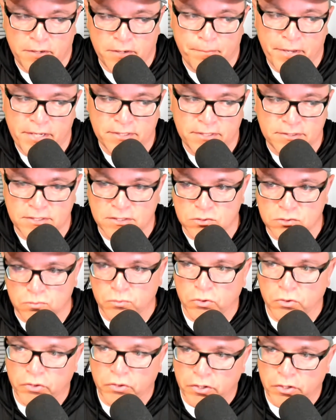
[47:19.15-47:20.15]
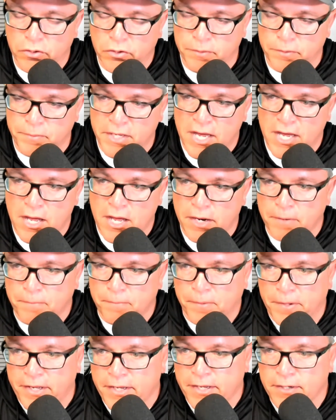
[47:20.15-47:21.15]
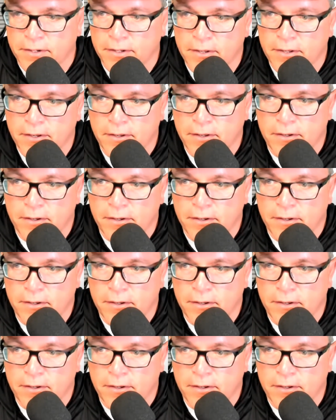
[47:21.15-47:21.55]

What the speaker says: and Peyton does really good behind the plate.